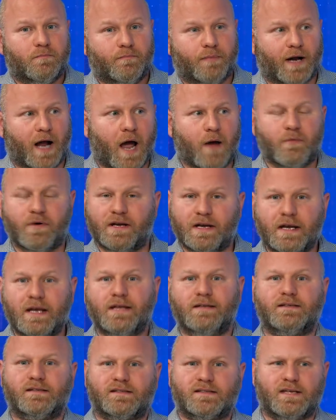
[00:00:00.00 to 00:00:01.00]
but I would
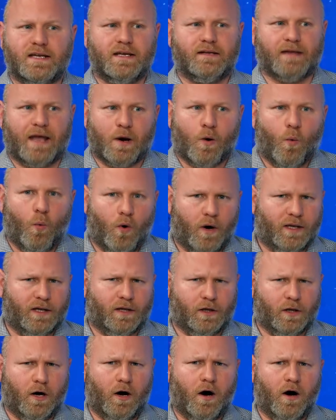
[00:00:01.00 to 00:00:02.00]
need to see like what
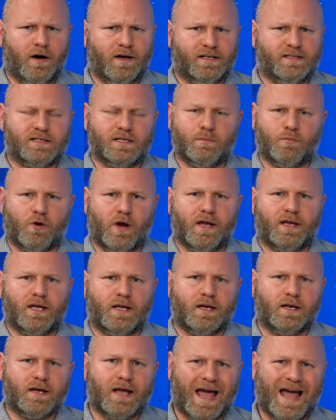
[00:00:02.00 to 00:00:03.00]
law is he
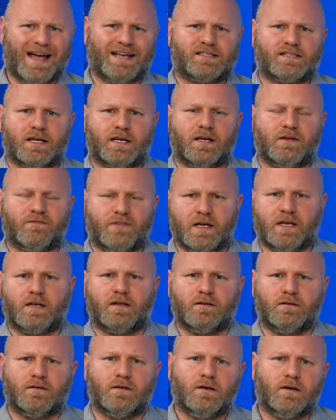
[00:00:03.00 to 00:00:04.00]
breaking, asking if they
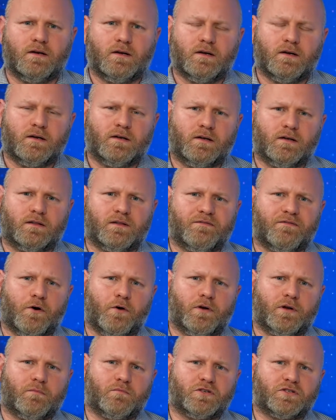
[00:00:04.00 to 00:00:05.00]
can get the
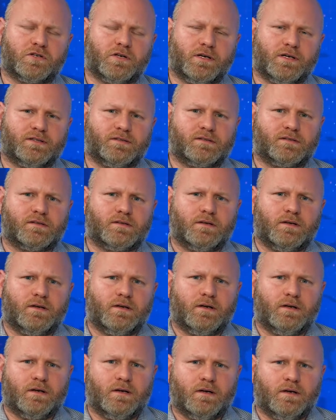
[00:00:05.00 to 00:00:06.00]
voting machines.
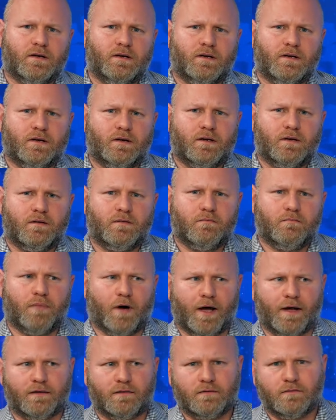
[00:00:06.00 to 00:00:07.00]

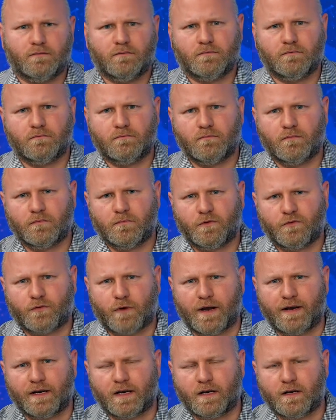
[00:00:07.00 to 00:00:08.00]
But
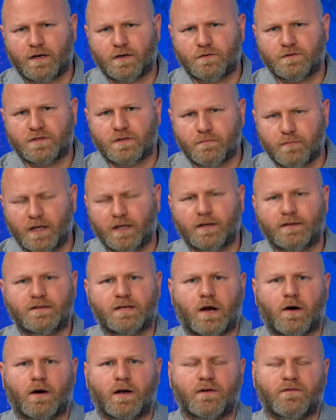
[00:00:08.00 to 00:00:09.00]
threatening to use the
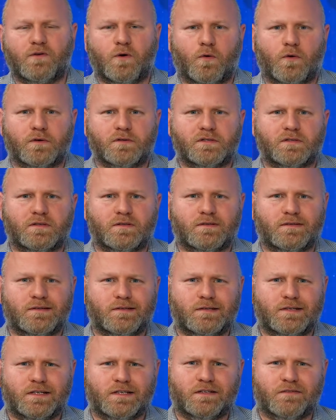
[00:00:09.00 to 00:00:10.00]
military, of course, to
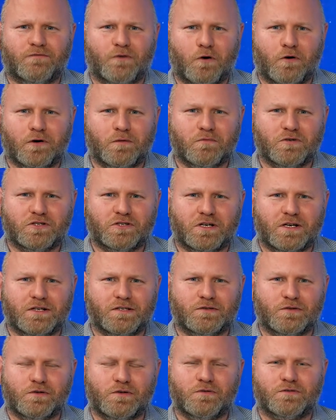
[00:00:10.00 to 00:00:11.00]
get the voting
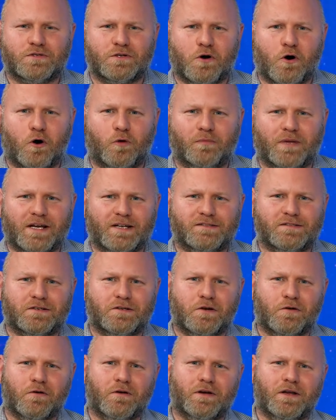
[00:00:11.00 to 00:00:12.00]
machines or using Homeland
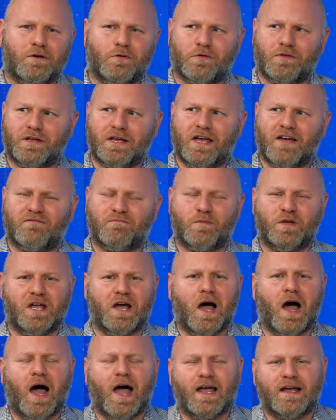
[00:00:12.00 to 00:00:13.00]
Security or the
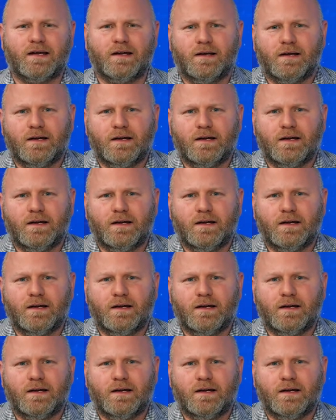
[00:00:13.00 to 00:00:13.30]
FBI,